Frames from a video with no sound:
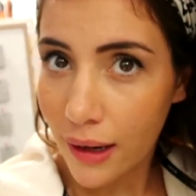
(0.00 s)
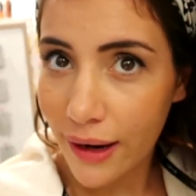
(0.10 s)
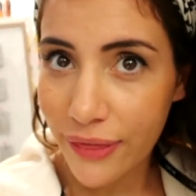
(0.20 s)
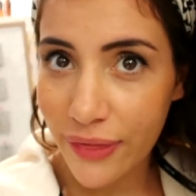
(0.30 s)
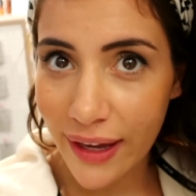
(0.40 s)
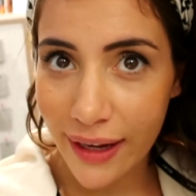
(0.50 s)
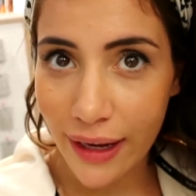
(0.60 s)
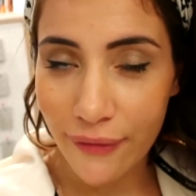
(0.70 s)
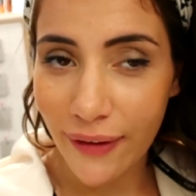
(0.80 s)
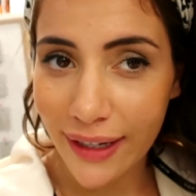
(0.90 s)
I
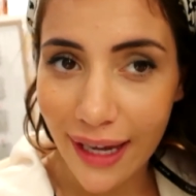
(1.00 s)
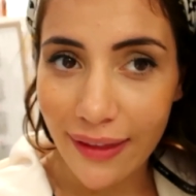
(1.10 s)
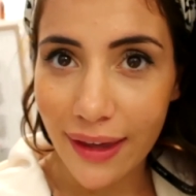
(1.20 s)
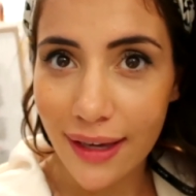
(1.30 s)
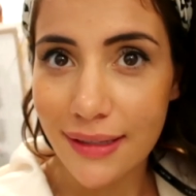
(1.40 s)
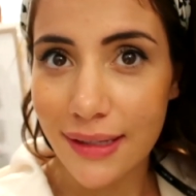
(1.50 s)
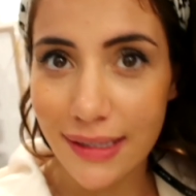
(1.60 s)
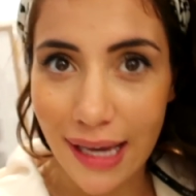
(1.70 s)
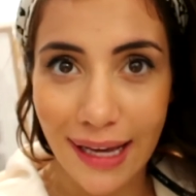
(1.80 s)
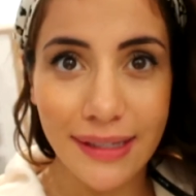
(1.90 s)
think if I get this,
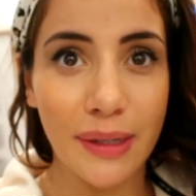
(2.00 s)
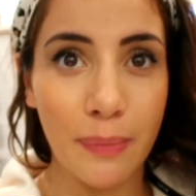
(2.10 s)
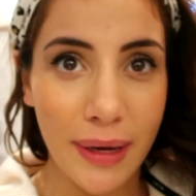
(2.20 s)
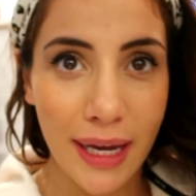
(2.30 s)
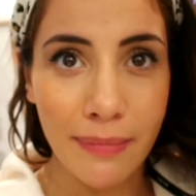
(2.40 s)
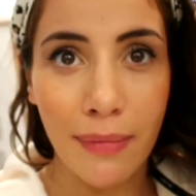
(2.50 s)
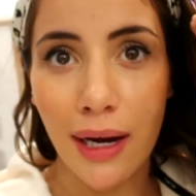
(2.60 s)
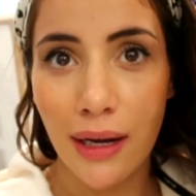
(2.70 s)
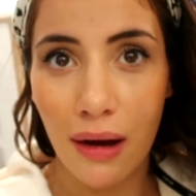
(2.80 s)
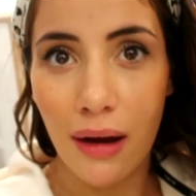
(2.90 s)
this has to be
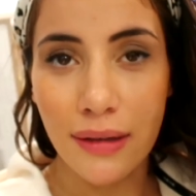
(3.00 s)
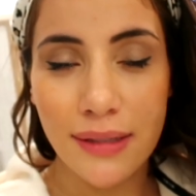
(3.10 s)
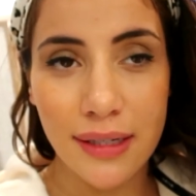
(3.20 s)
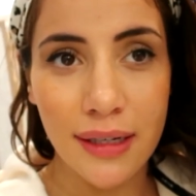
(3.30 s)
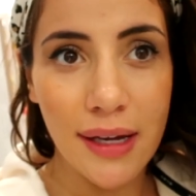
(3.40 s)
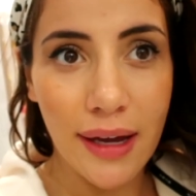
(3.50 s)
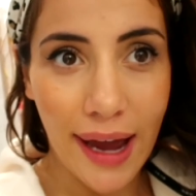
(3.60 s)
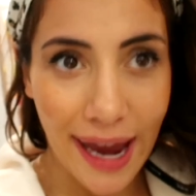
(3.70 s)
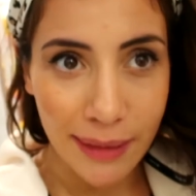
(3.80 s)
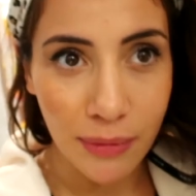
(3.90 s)
my
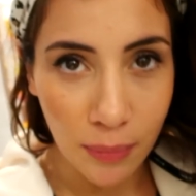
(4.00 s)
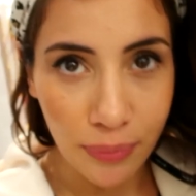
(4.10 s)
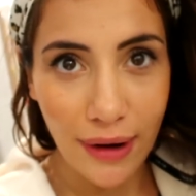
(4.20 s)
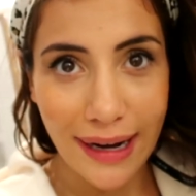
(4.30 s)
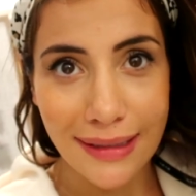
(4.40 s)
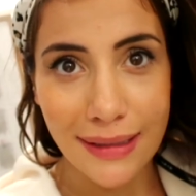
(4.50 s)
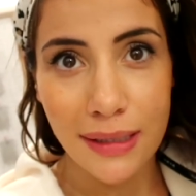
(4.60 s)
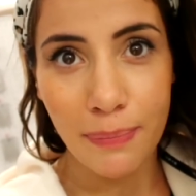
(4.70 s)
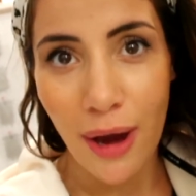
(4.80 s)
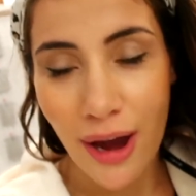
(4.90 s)
last animal print
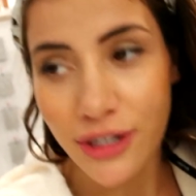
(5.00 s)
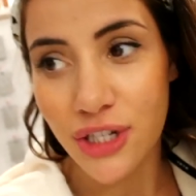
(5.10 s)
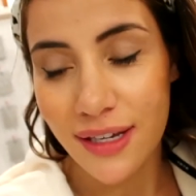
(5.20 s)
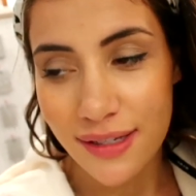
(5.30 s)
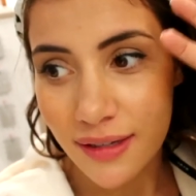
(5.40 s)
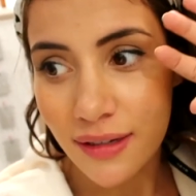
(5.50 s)
purchase